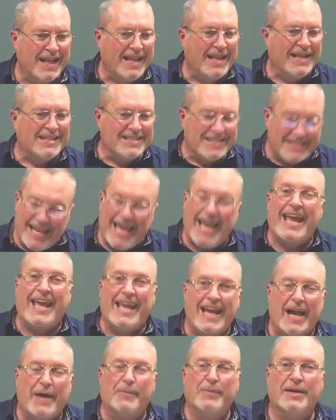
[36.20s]

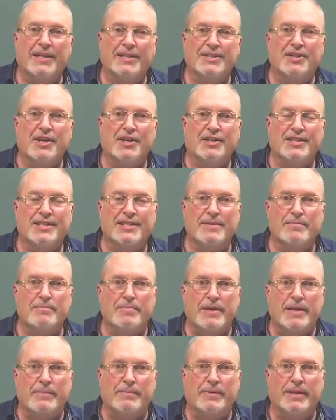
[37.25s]
Today, I want to talk to some
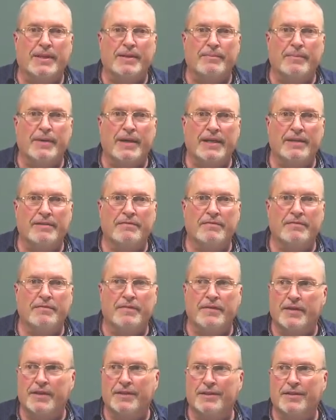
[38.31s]
people that might
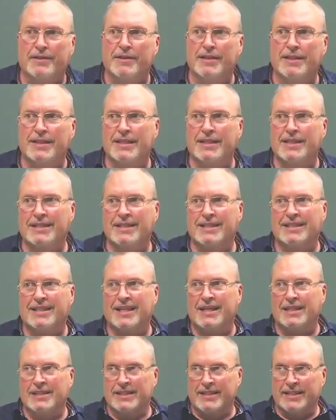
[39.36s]
feel
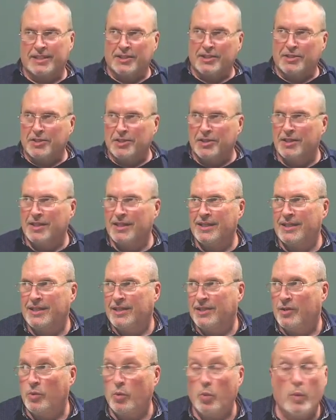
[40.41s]
a little
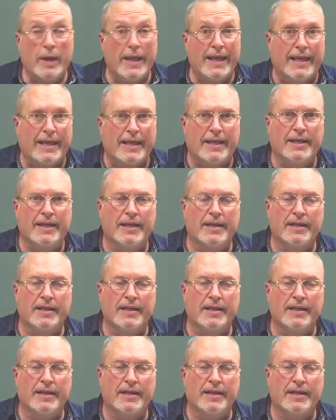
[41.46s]
weak.